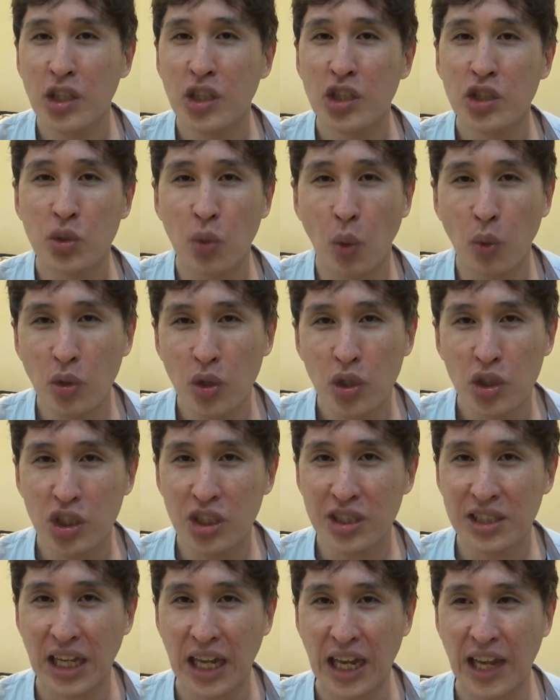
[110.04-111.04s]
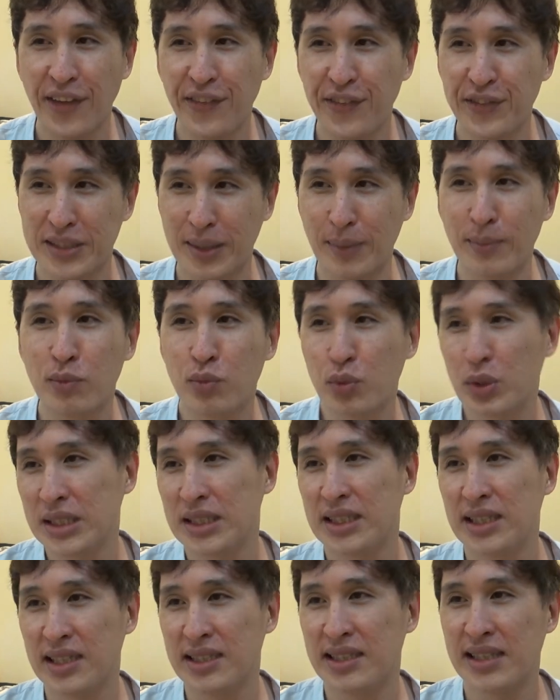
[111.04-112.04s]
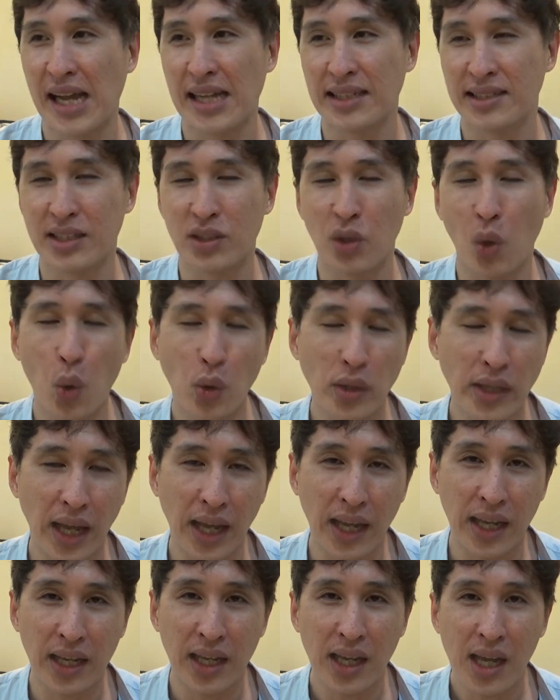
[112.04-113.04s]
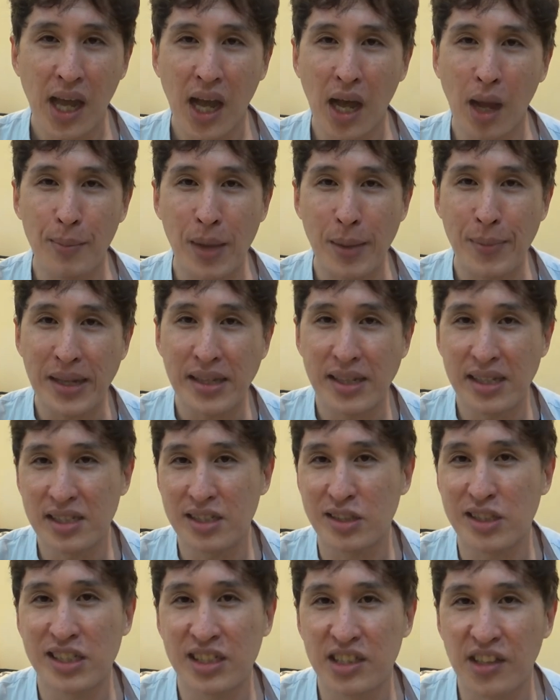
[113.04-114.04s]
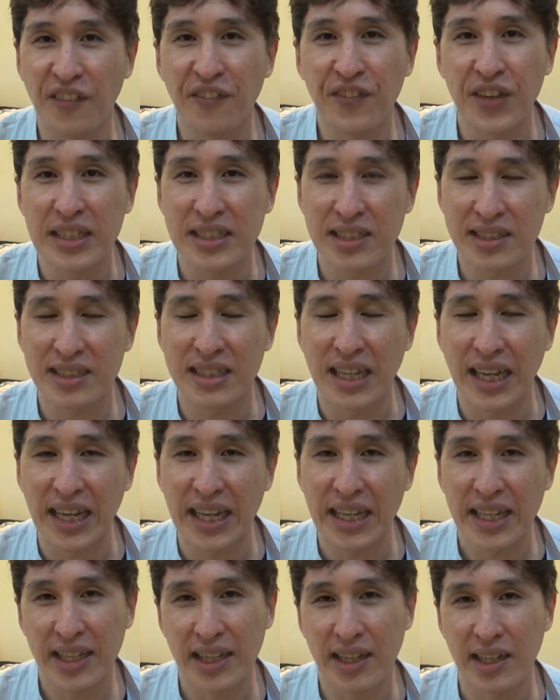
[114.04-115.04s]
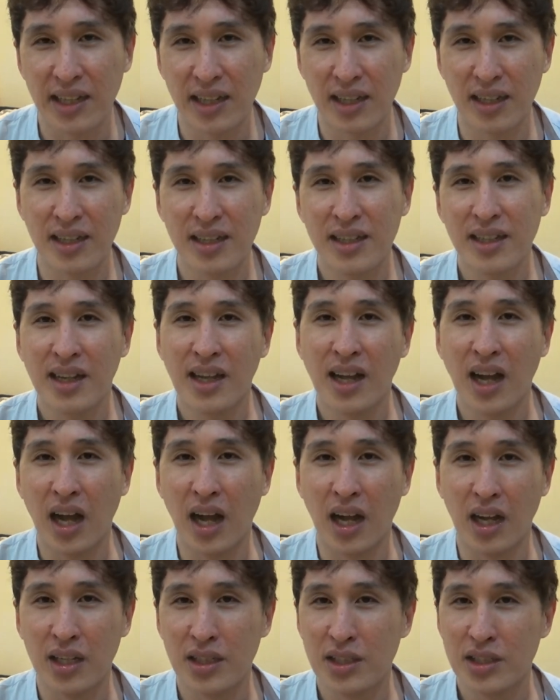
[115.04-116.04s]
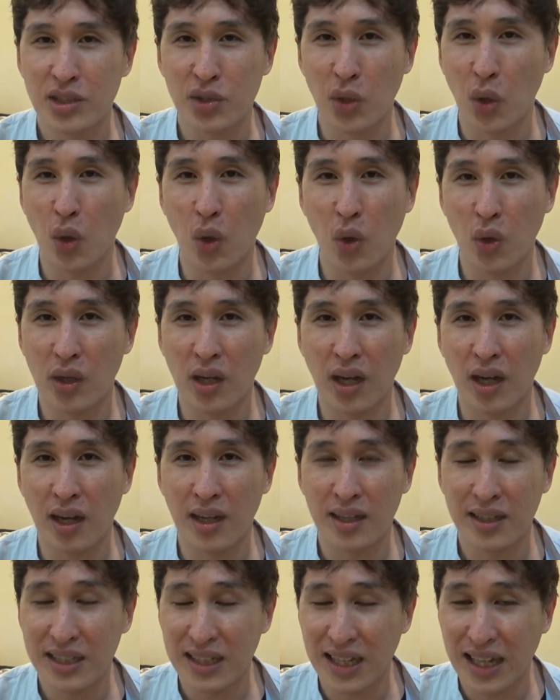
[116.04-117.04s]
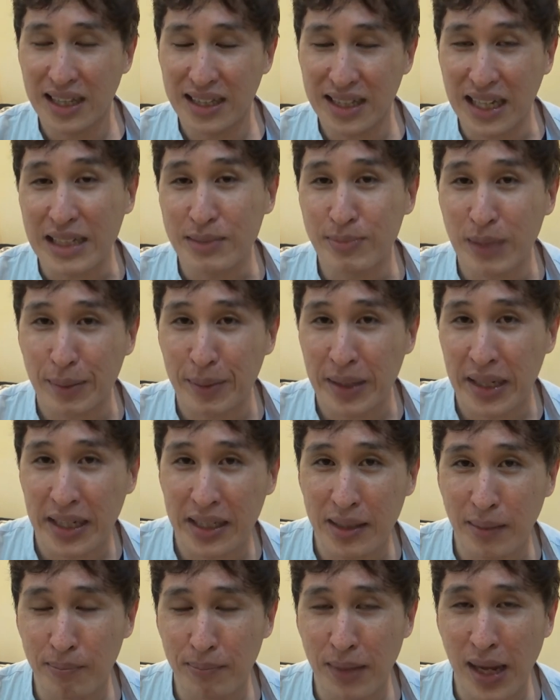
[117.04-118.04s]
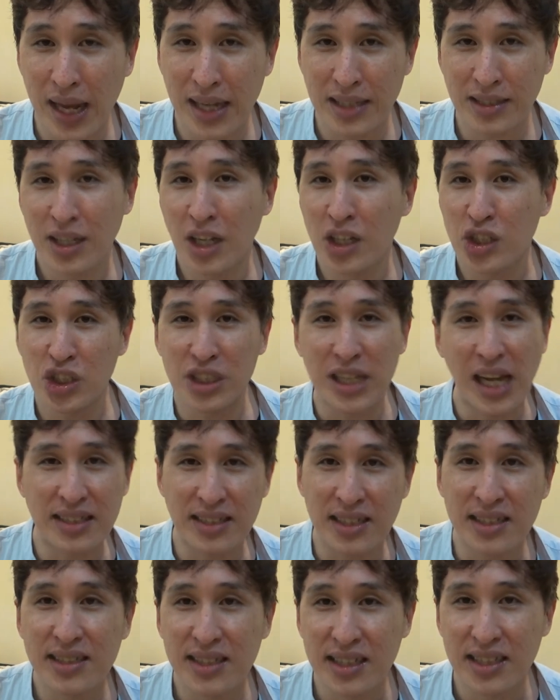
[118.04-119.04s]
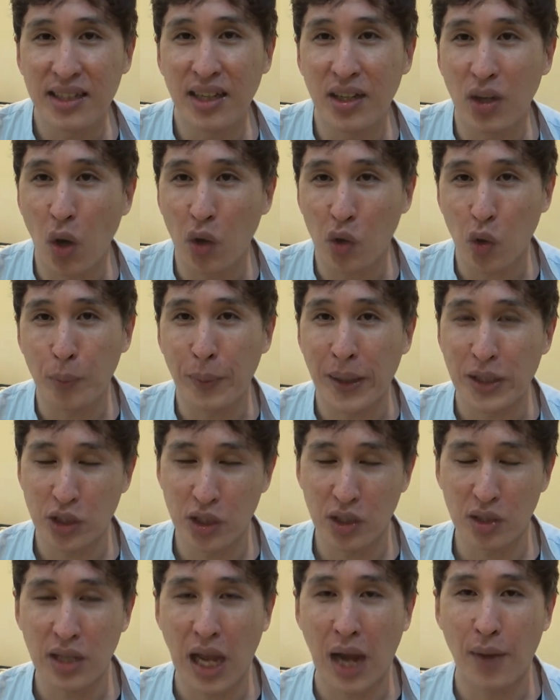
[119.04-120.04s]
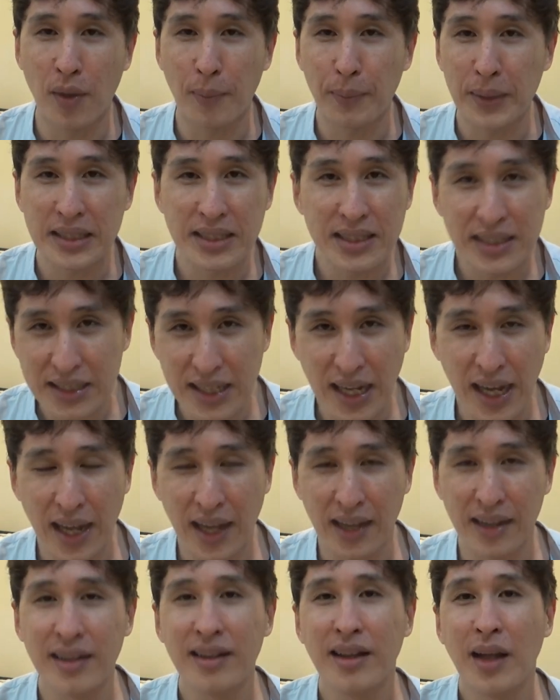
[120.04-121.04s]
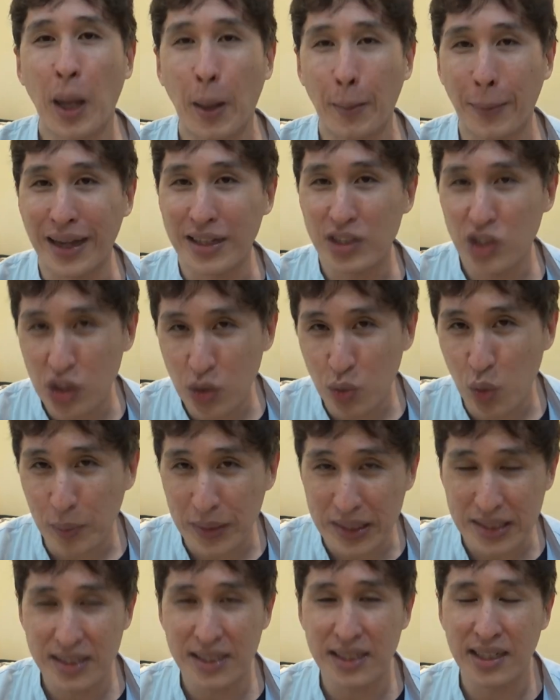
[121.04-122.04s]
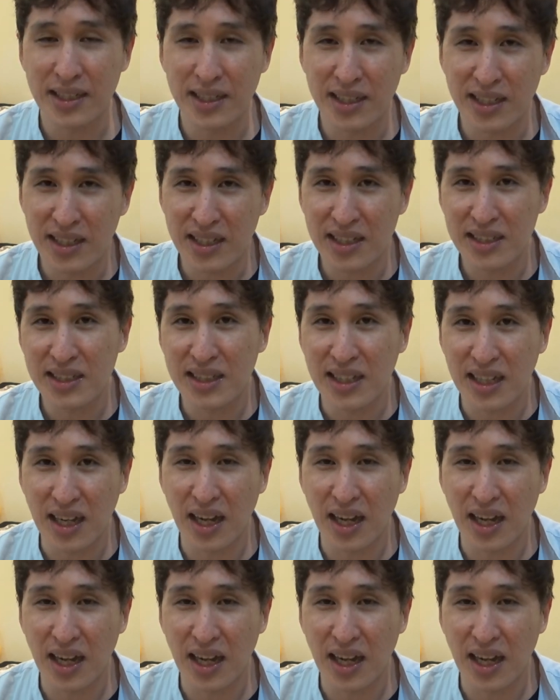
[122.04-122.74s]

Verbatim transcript: So she gave some reasons as in, okay, uh, maybe this is the first day here. Uh, so uh, things may be in a mess. She hasn't seen her occupational therapist yet, but she will be seeing